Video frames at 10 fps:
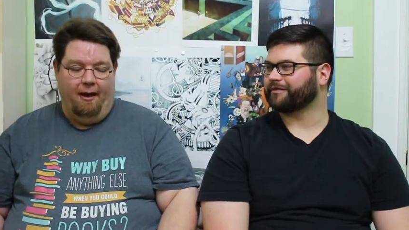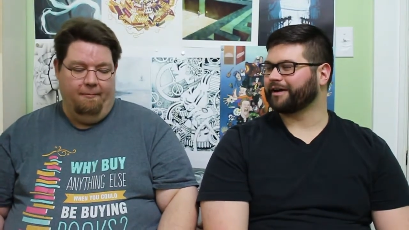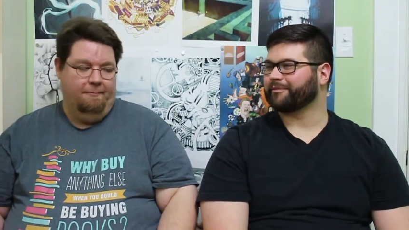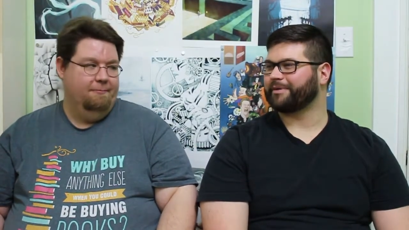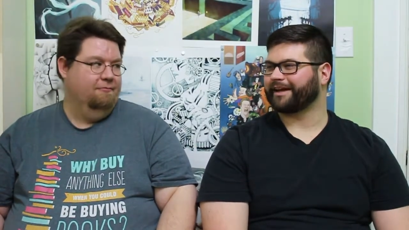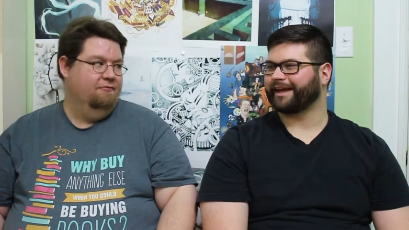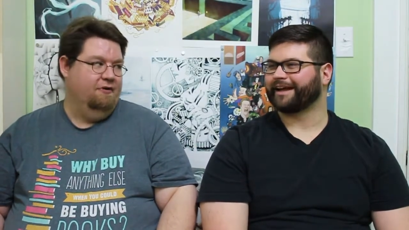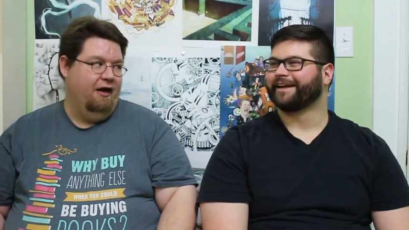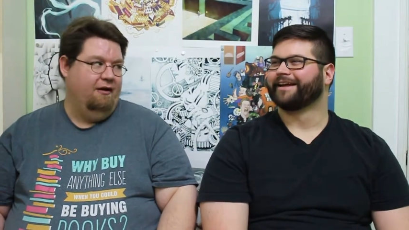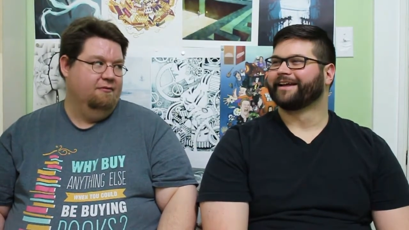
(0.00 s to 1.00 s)
Speaker 1: finger picking.
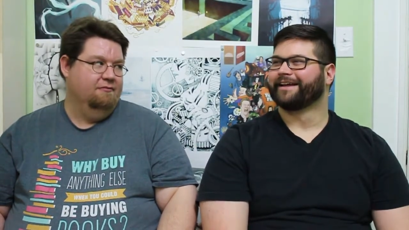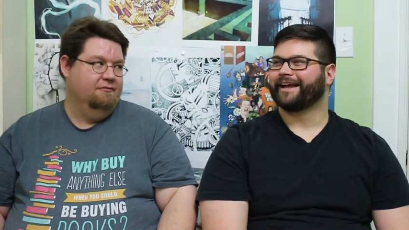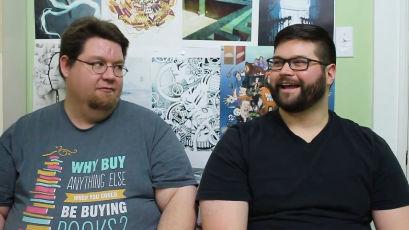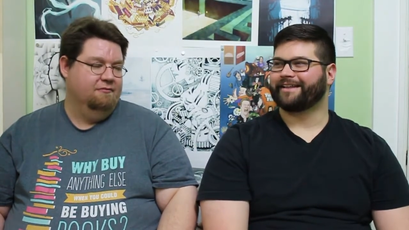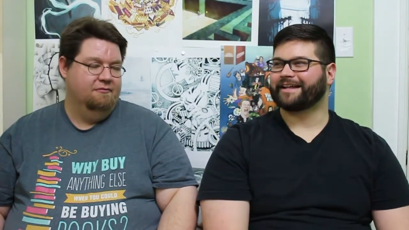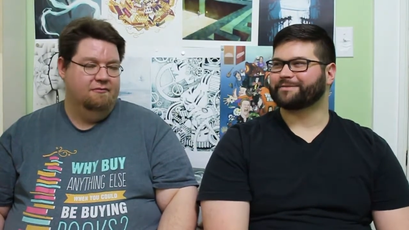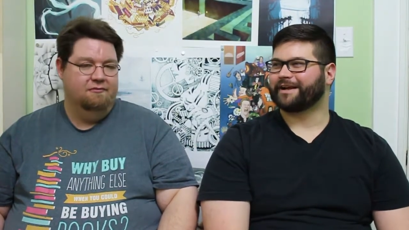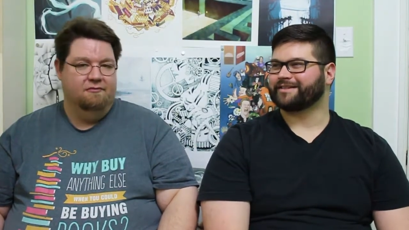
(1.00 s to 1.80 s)
Yeah, and that's when I